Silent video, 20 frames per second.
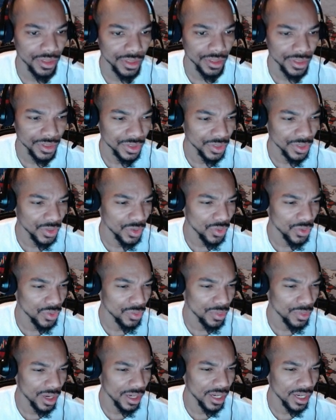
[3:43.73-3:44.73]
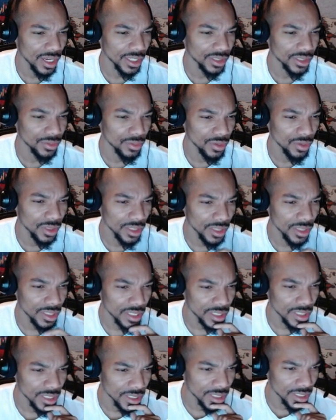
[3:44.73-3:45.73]
So my next one,
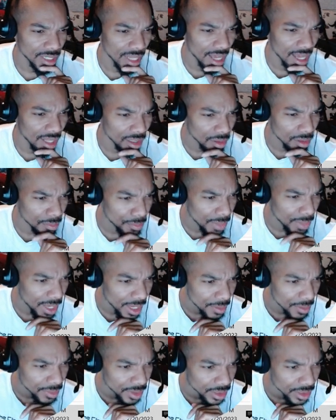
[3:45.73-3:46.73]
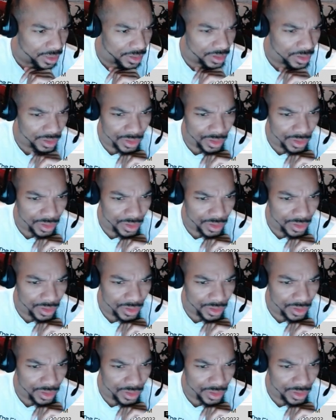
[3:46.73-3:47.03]
this is in Alabama,